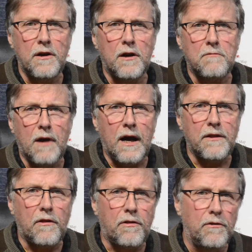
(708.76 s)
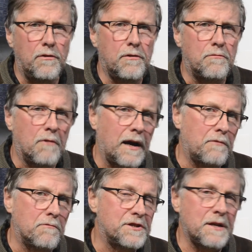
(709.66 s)
a rather third-rate
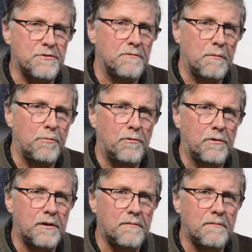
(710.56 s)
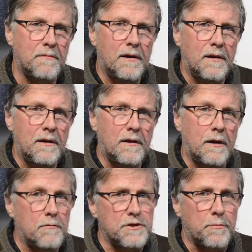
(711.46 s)
reception report. I
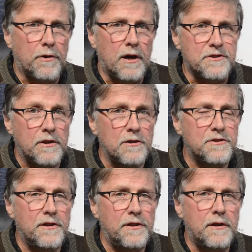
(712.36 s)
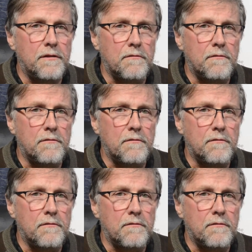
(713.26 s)
was surprised the listener didn't